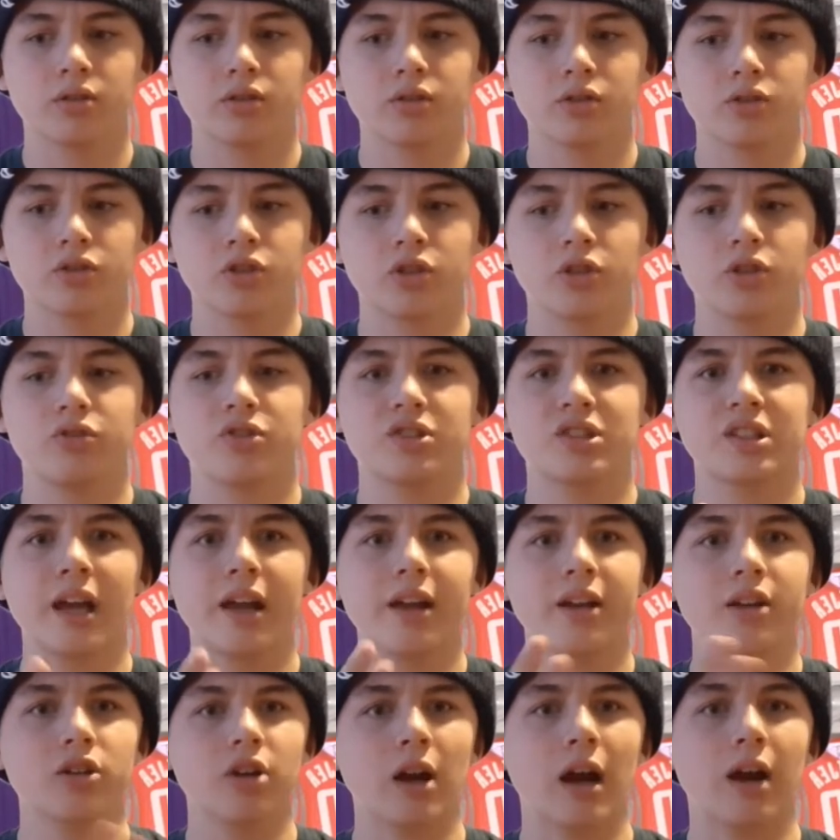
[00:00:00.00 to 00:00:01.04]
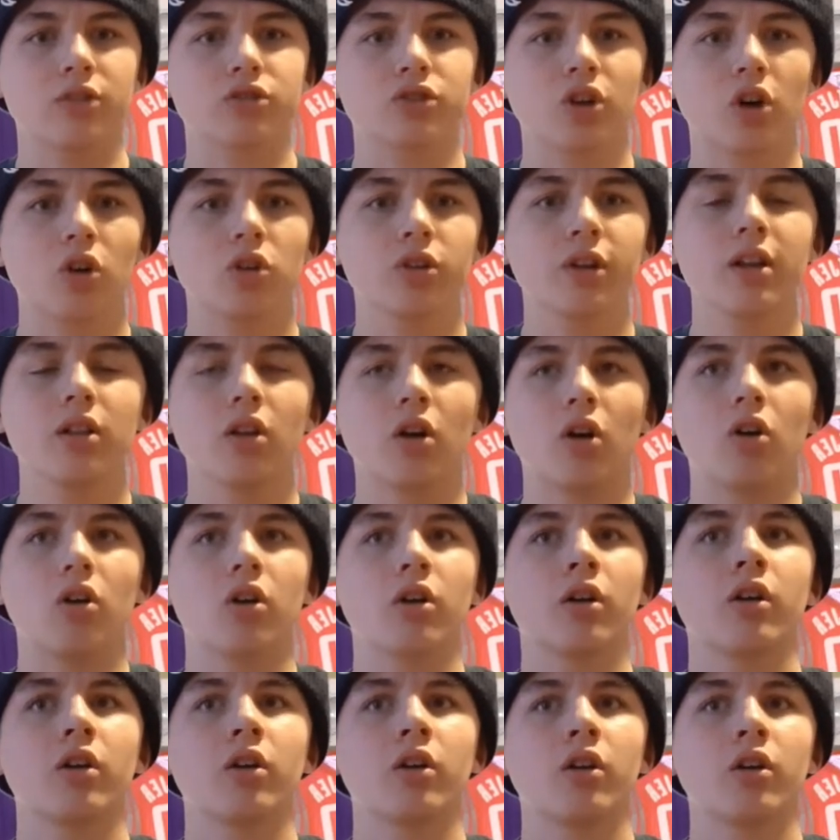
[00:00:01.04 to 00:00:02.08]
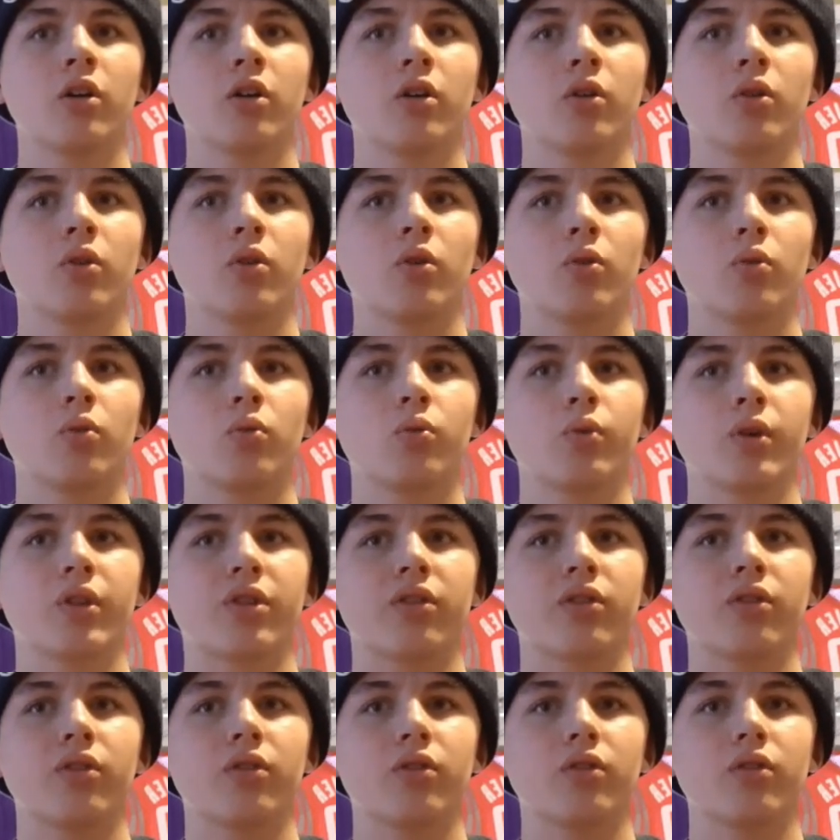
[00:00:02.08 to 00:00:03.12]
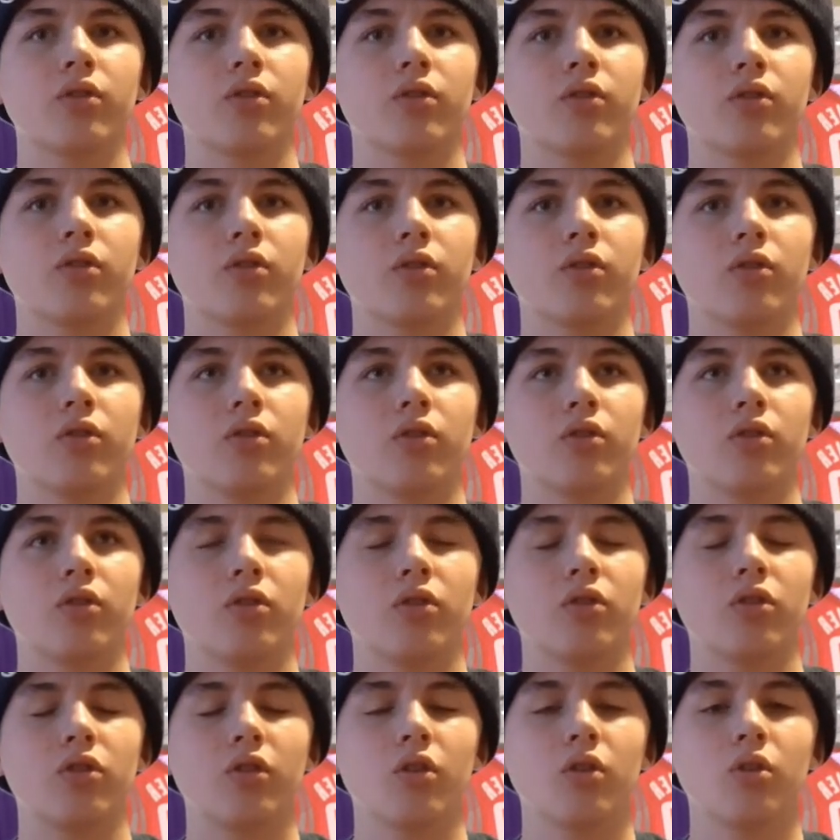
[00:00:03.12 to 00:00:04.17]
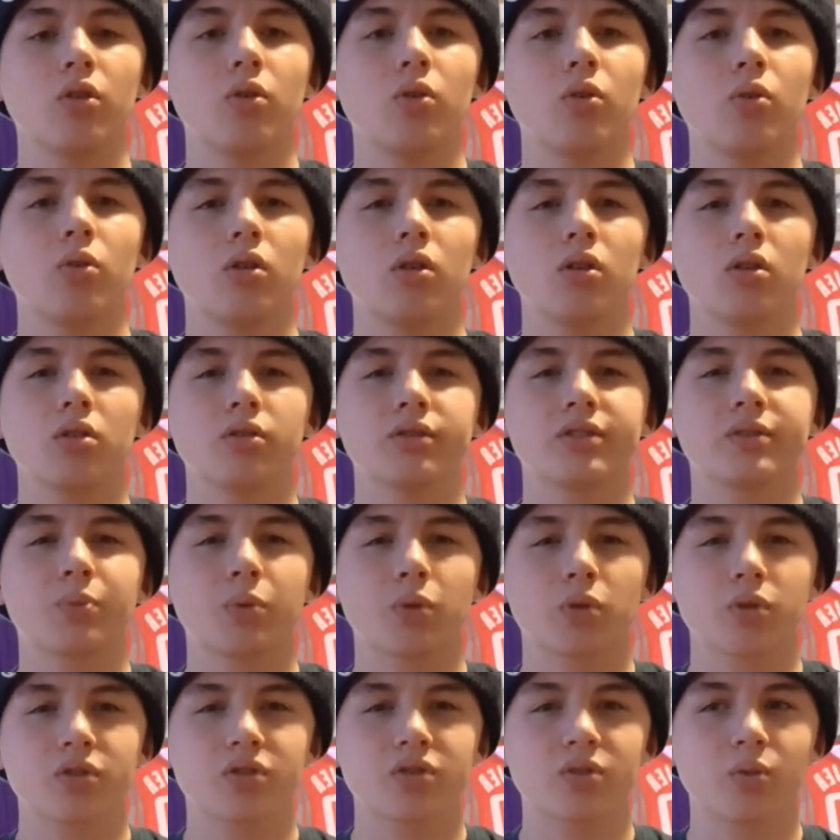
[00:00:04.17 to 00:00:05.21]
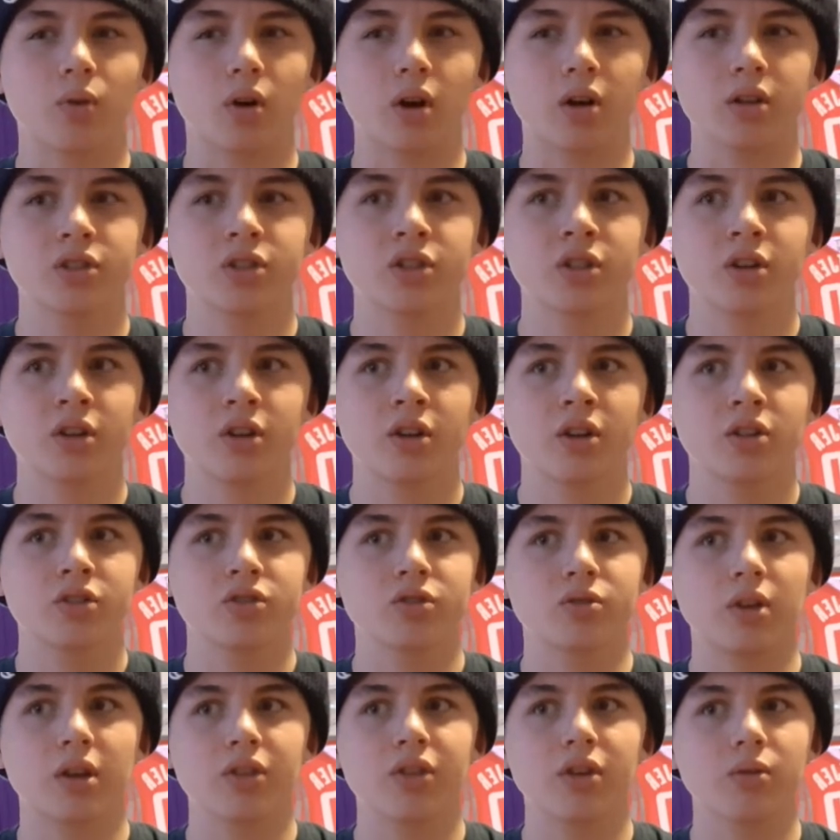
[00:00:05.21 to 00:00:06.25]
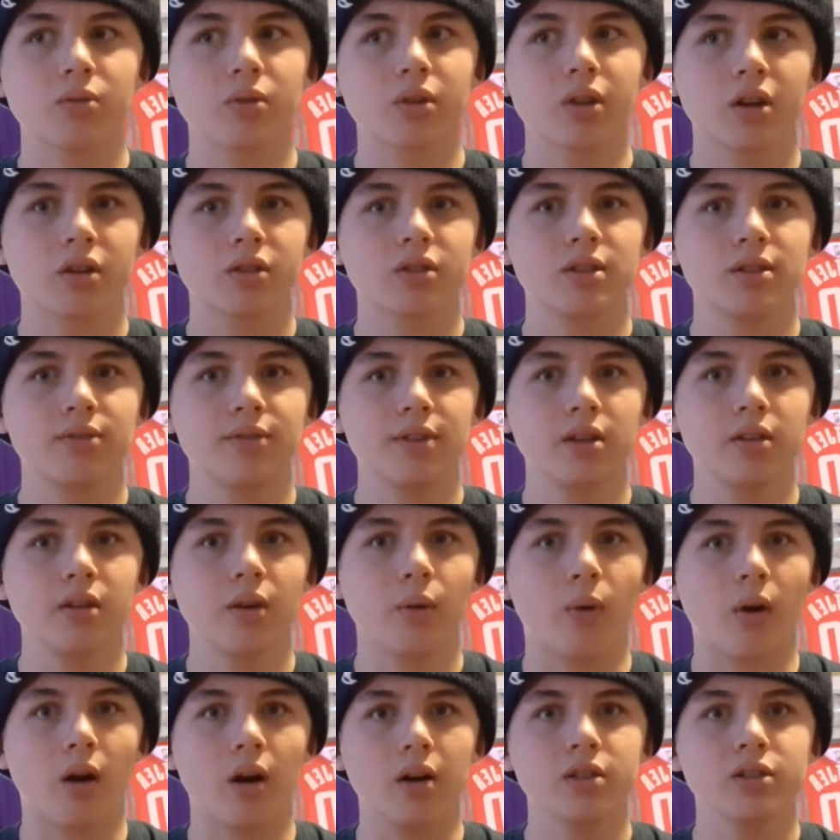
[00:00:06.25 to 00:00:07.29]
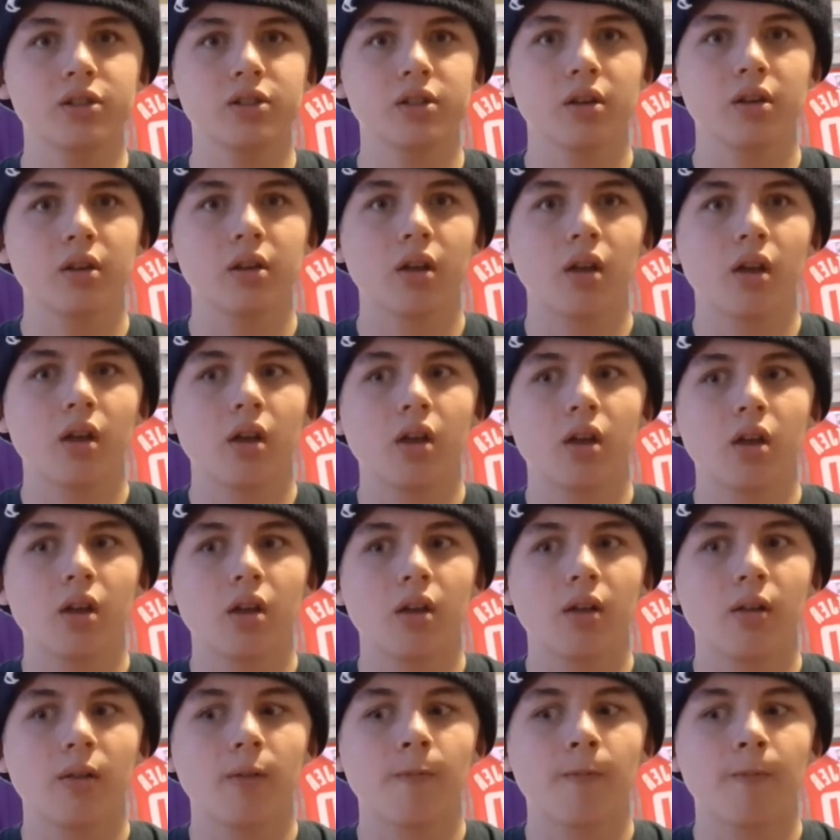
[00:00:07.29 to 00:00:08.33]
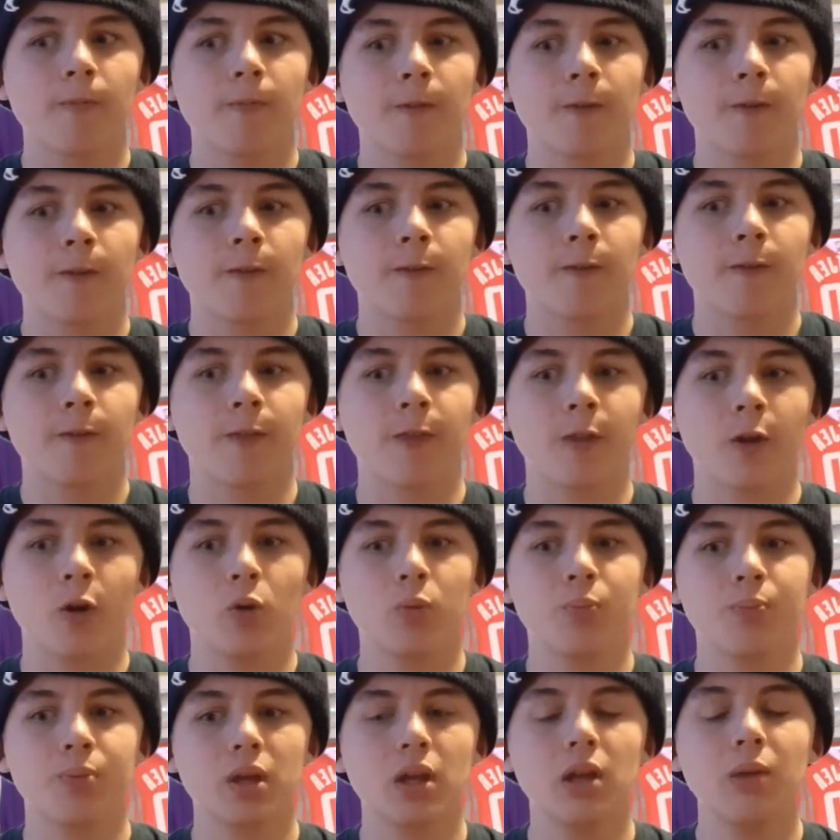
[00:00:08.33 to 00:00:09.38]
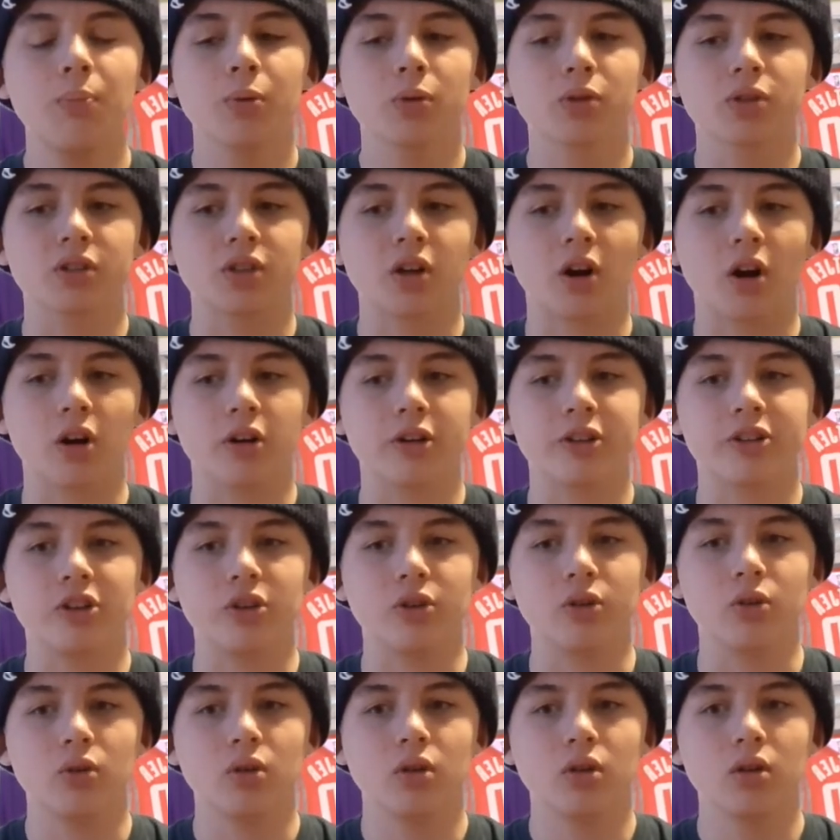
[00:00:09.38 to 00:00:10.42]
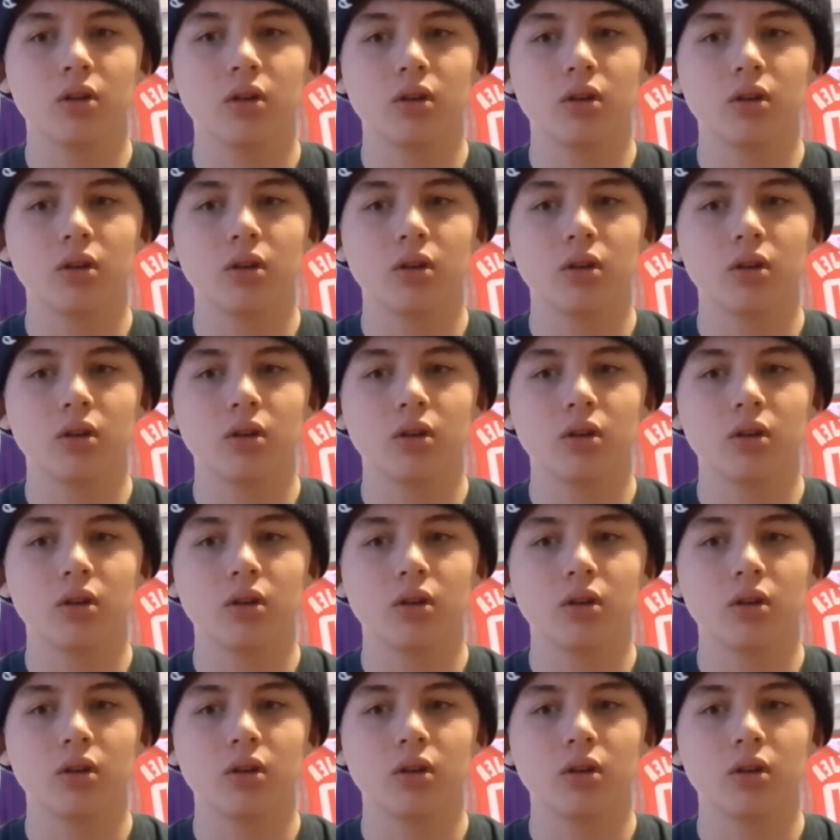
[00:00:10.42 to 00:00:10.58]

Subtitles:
So you stay in your house all day long with no sports to watch. So nothing really on TV to watch. No people to talk to.